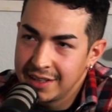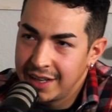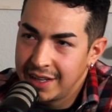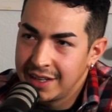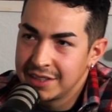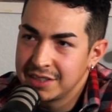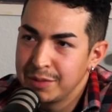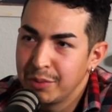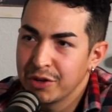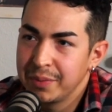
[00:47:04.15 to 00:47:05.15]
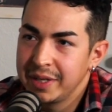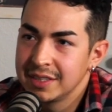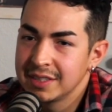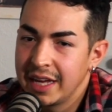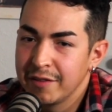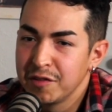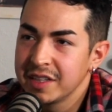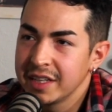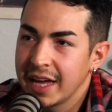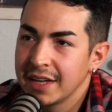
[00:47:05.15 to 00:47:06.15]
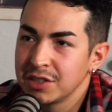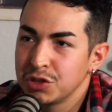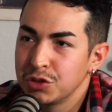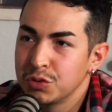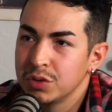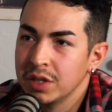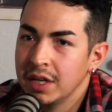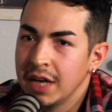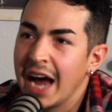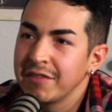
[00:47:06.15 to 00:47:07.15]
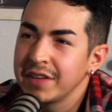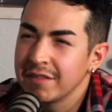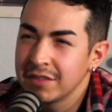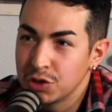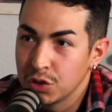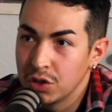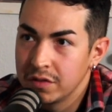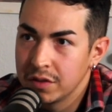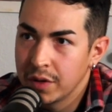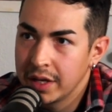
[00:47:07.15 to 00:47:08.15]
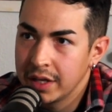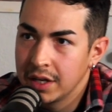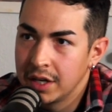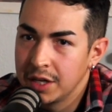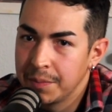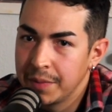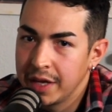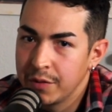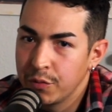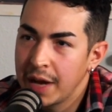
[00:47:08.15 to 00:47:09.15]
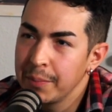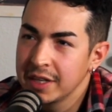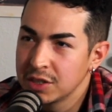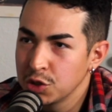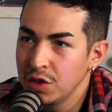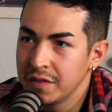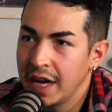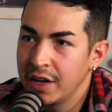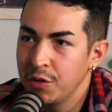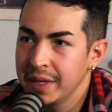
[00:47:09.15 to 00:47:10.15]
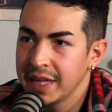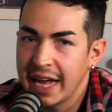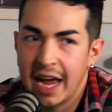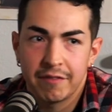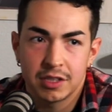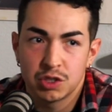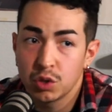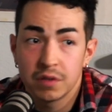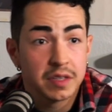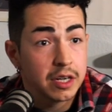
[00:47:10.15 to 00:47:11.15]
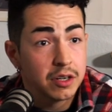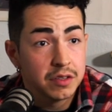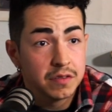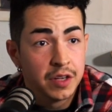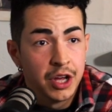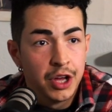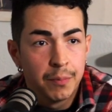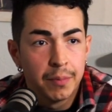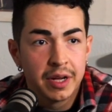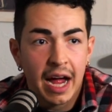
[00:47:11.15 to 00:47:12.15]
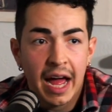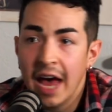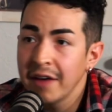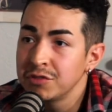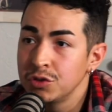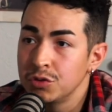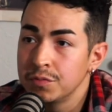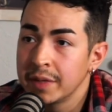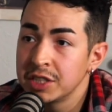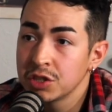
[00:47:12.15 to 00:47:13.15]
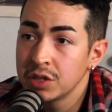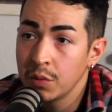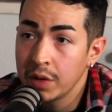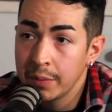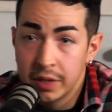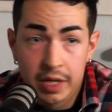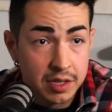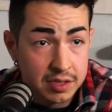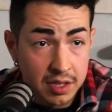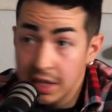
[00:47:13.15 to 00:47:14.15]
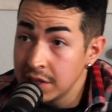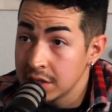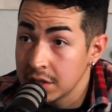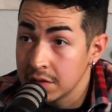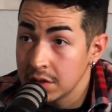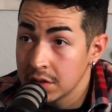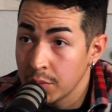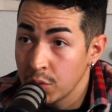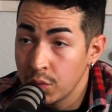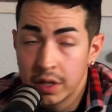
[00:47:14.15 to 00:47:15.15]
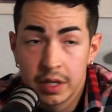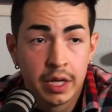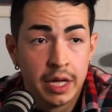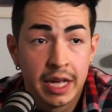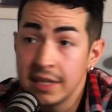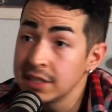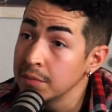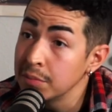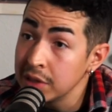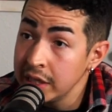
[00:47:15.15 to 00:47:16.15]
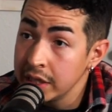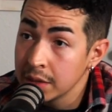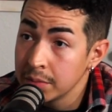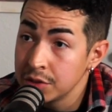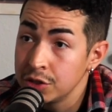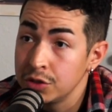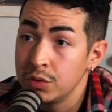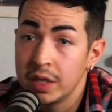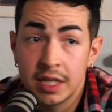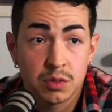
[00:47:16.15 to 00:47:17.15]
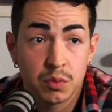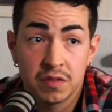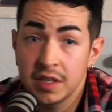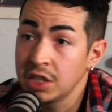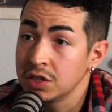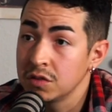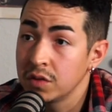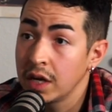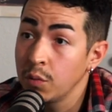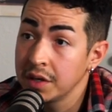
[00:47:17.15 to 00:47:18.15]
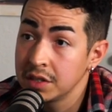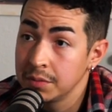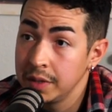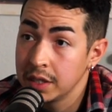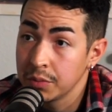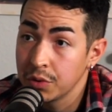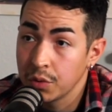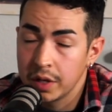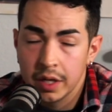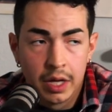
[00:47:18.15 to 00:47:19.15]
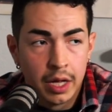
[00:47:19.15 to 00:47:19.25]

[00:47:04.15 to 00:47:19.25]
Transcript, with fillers: like the ADHD part of me is everything has to I have to have control of it, right? Um, and when I mean control of it, I don't mean like I have to control every narrative, but I have to make sure that what I put out is authentic. Number one, it's complete. Number two, and it's a reflection of what I want it to be. Number three.